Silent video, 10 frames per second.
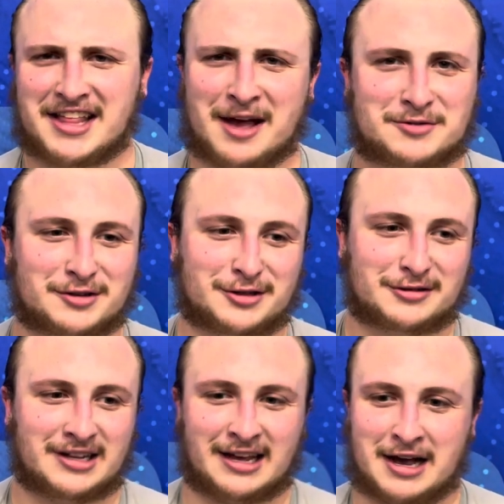
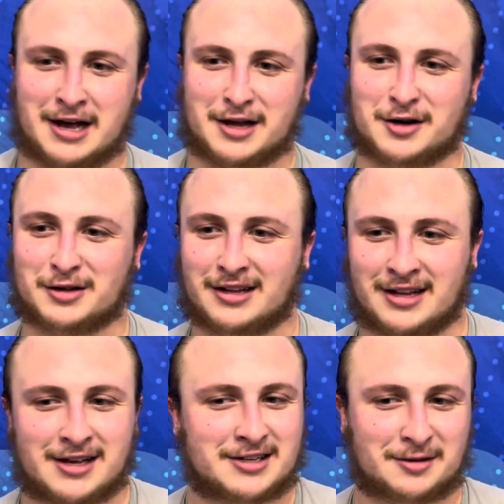Absolutely.
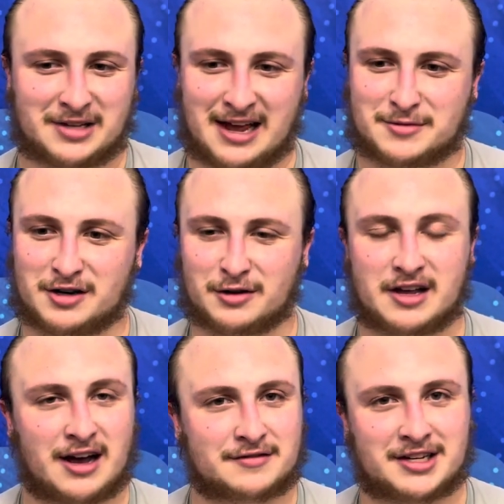Sometimes, in the
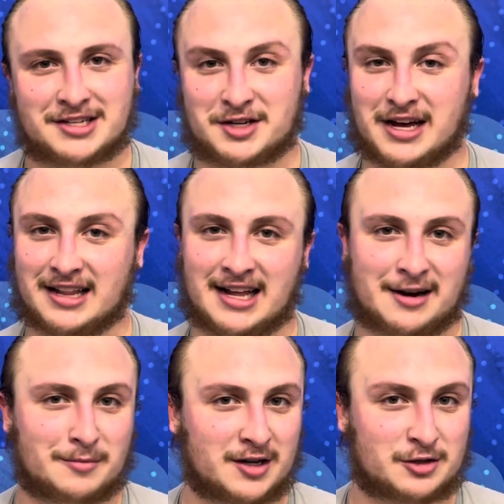off season, you got a lot of
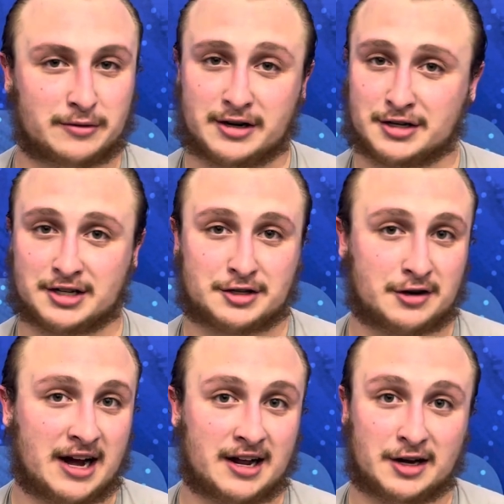months where you're just
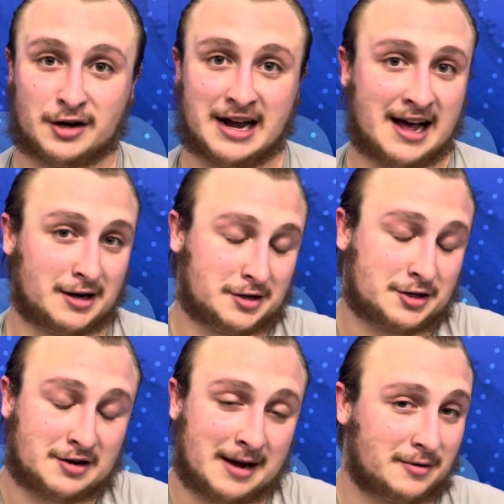training and you're not
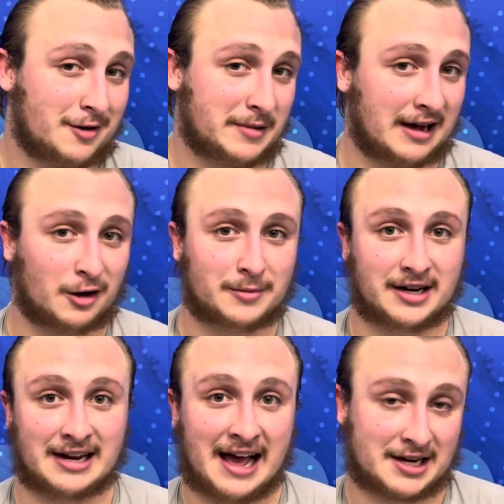strapping up a helmet
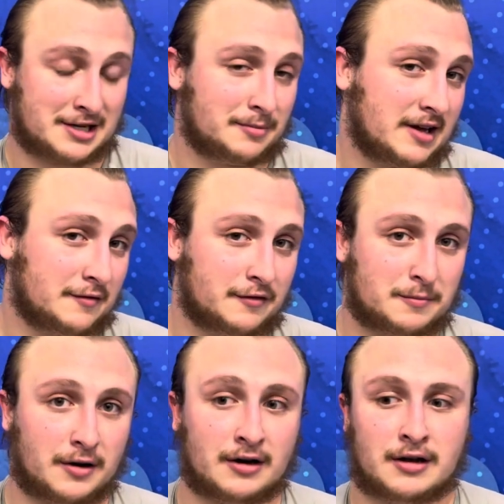and actually playing
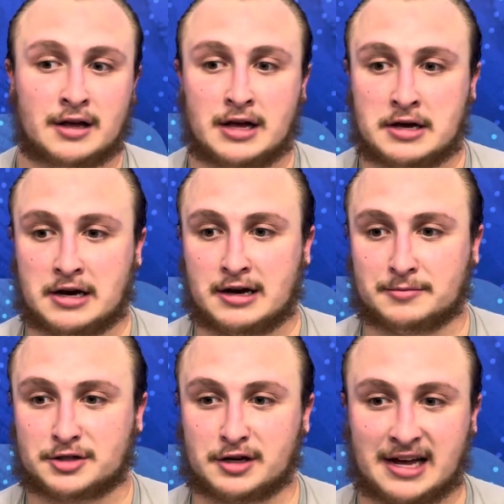football.
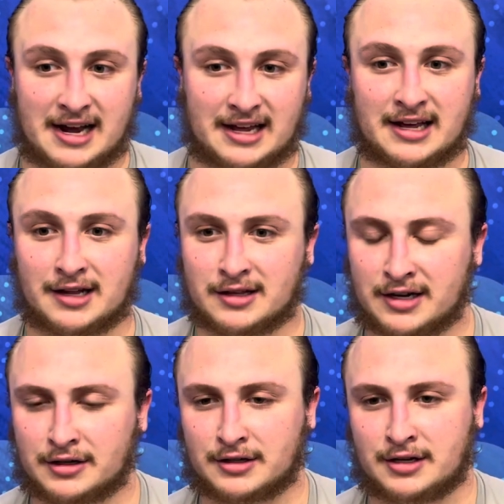So you kind of get a
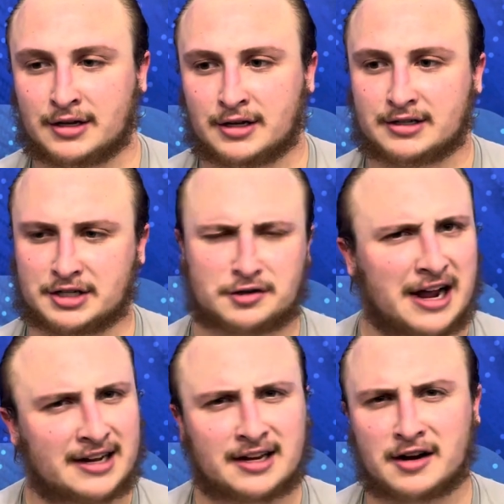little
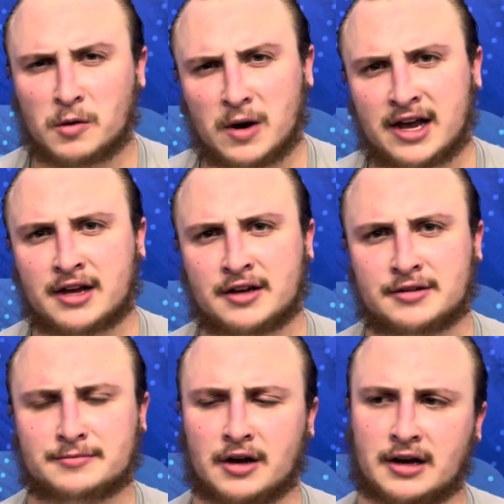distracted in a way.
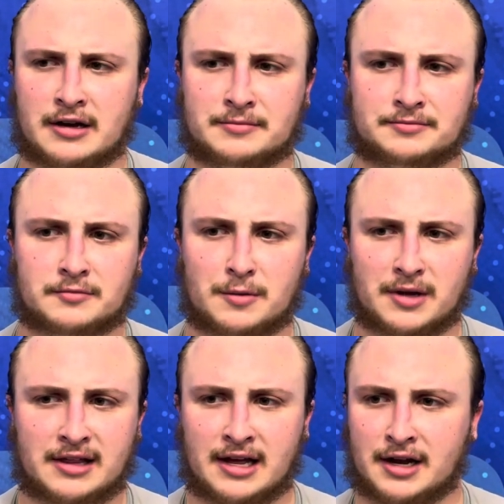But
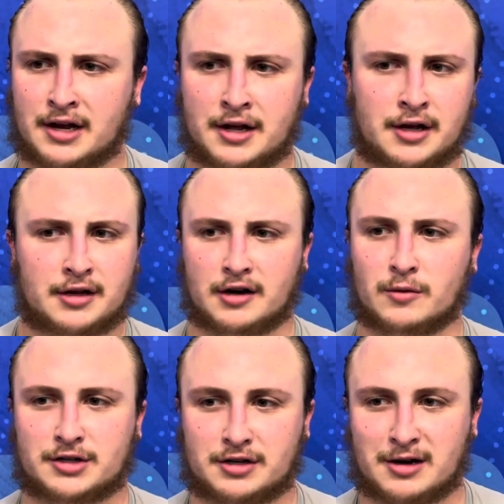then,
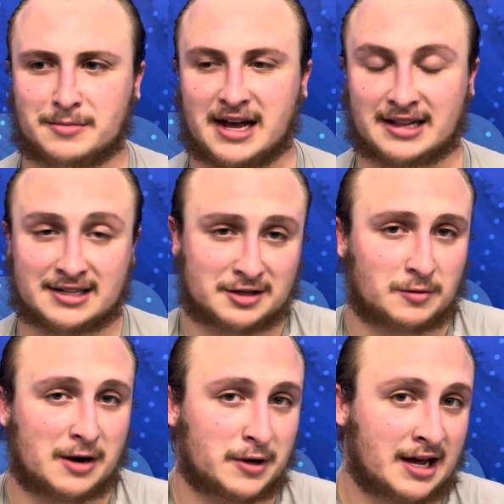once you come back, this is
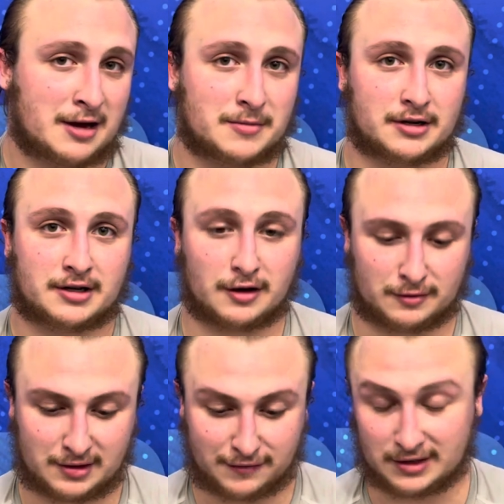why we came here,
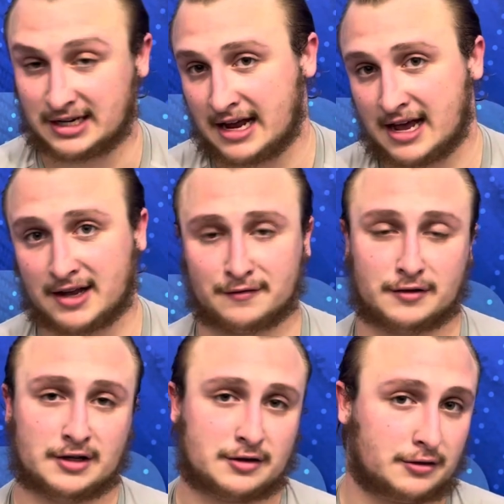for today and for
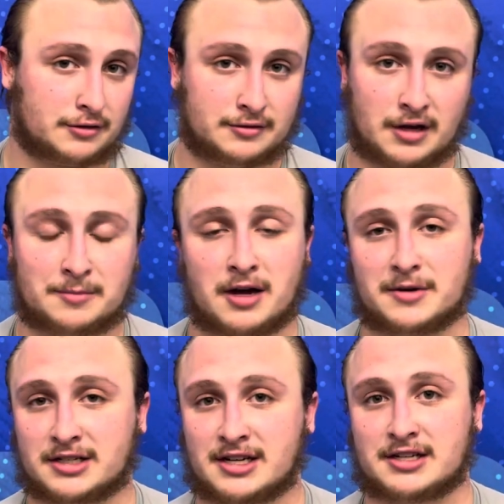this whole upcoming
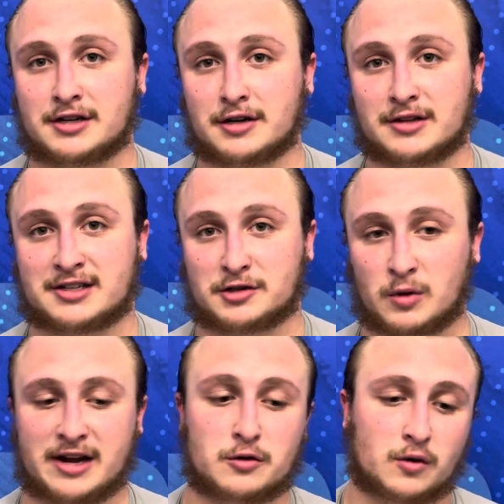season. This is
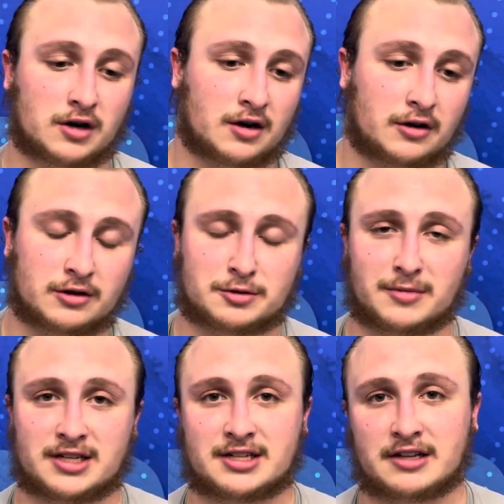why you work all those
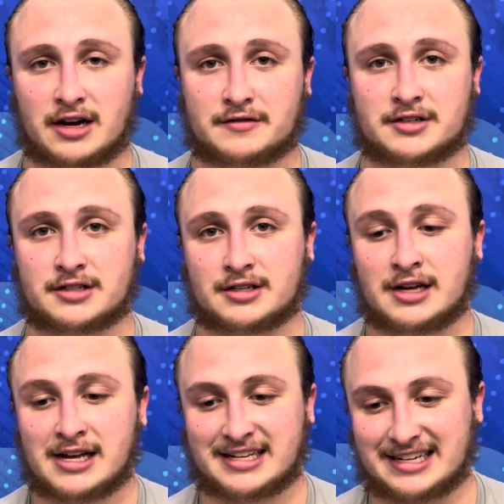months in the off season
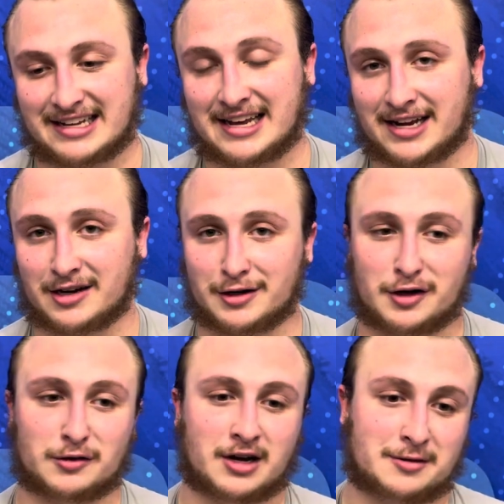to get here. You
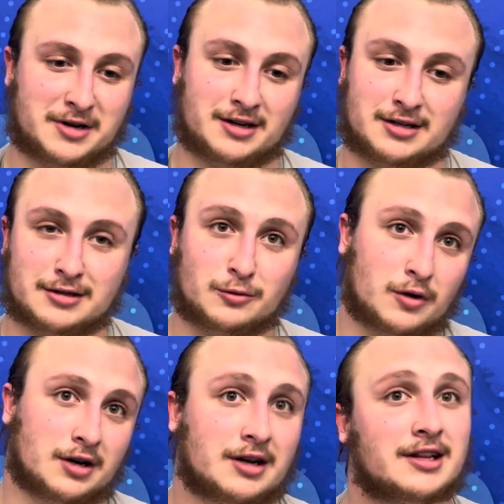don't come here to
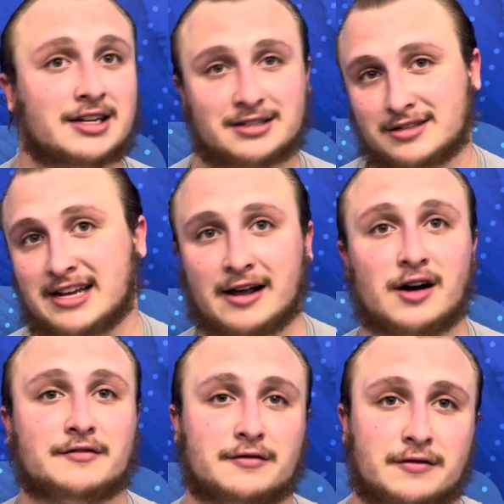work and then take
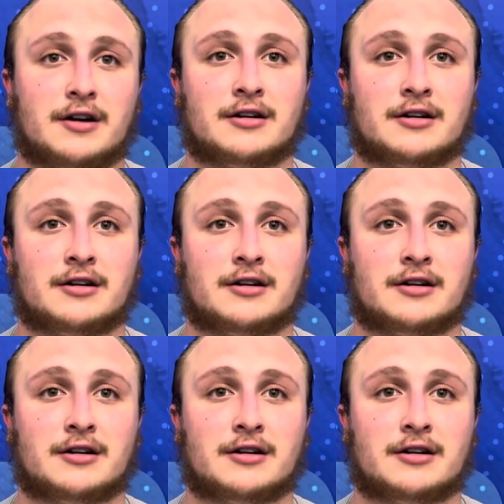off the fall.